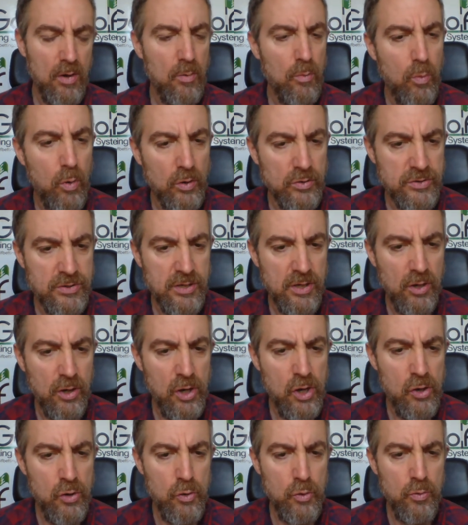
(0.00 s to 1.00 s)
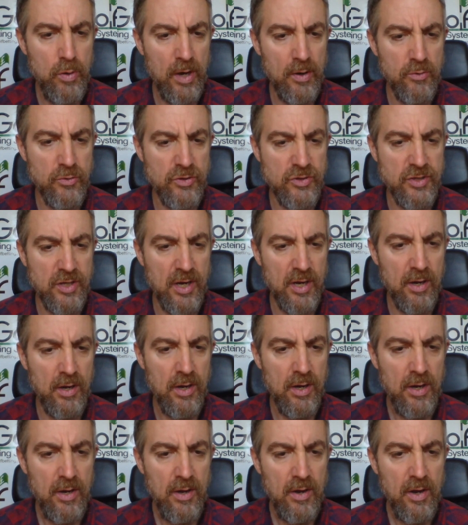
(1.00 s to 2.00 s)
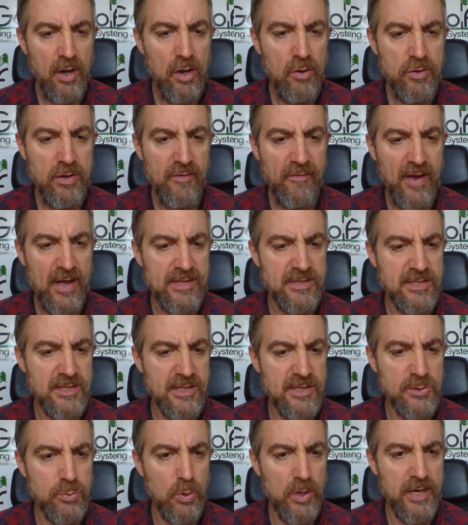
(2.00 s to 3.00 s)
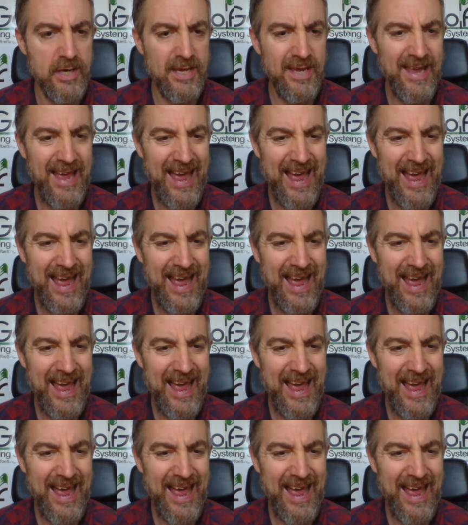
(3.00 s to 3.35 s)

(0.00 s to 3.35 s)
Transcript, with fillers: what, who and uh, who you fancy this week